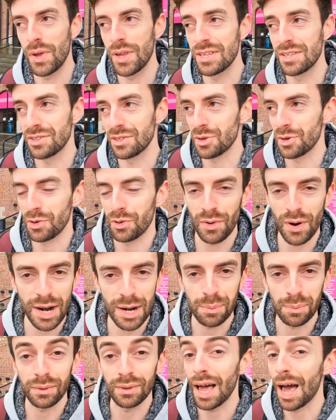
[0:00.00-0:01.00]
is
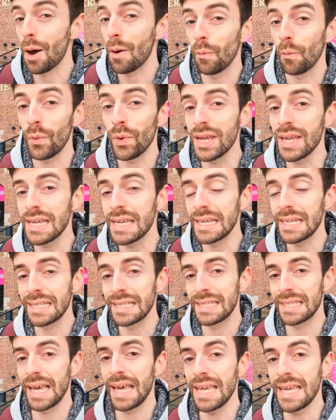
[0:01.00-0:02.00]
incredible, and we
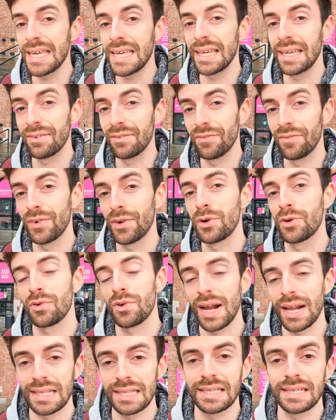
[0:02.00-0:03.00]
can take it for
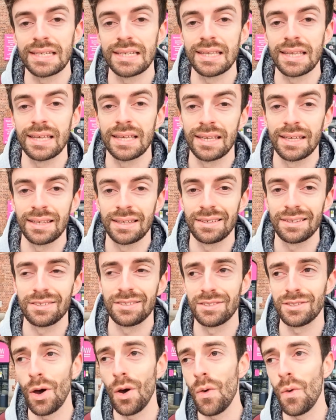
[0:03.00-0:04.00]
granted
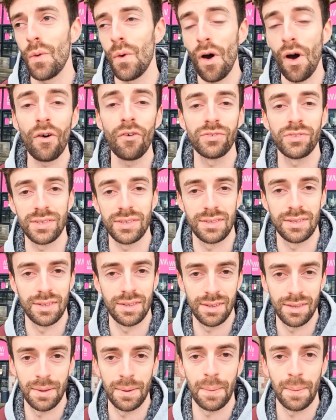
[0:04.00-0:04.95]
so often.